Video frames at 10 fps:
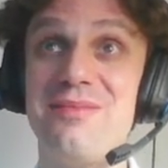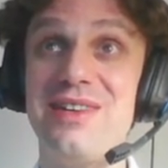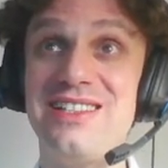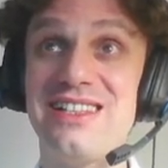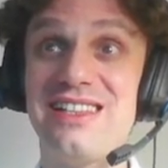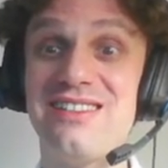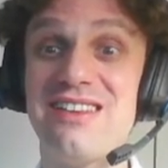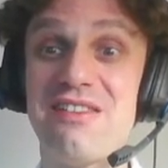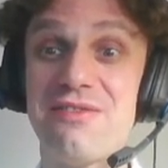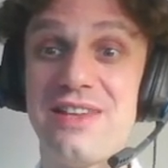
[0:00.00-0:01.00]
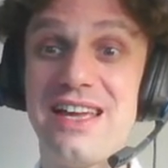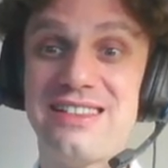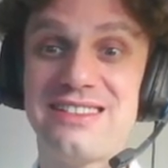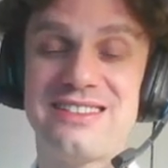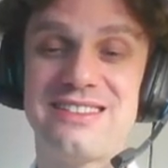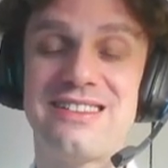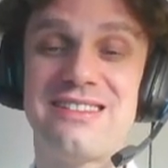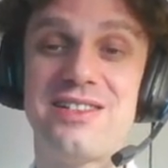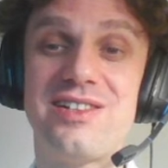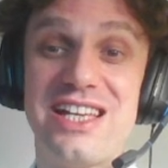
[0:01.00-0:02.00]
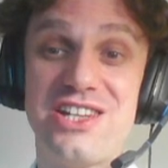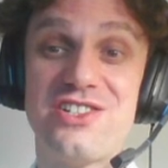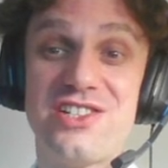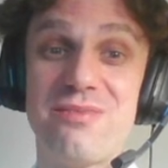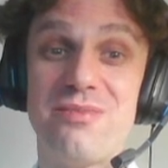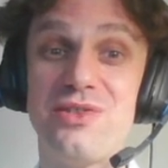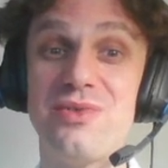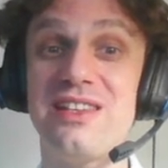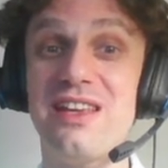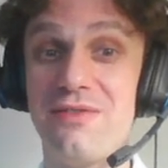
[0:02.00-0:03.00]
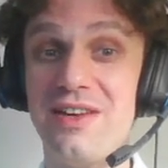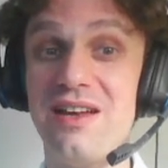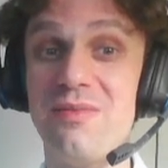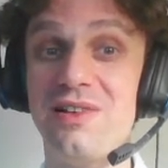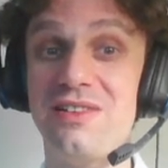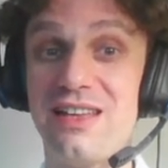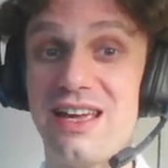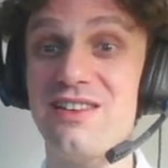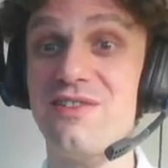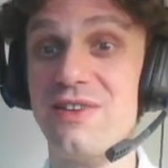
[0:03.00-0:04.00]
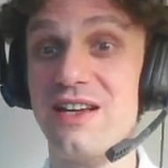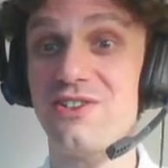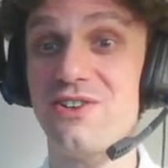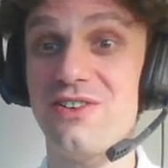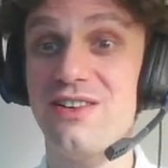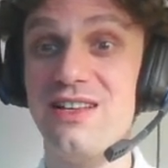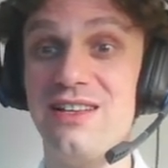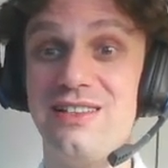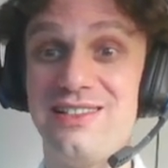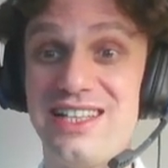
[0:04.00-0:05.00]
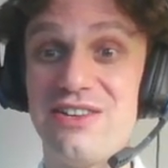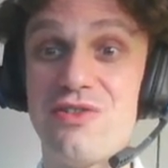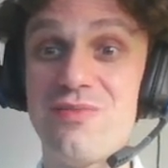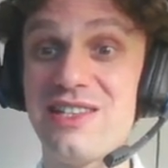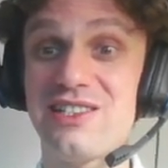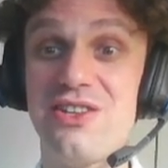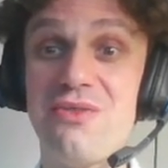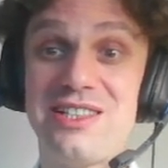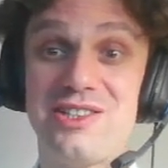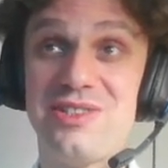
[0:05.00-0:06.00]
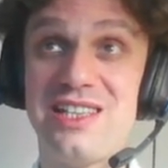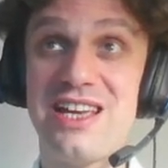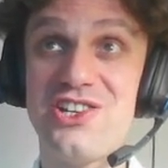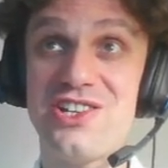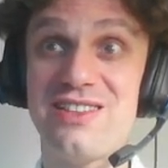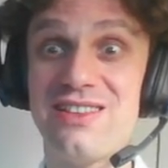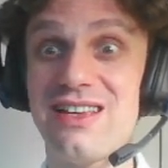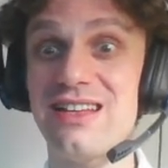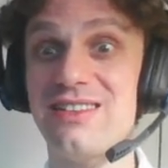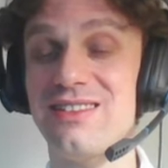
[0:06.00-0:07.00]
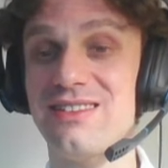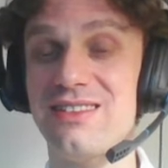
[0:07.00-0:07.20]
Basically, they reflect the relationship between a variable and a factor. 0 means no association, and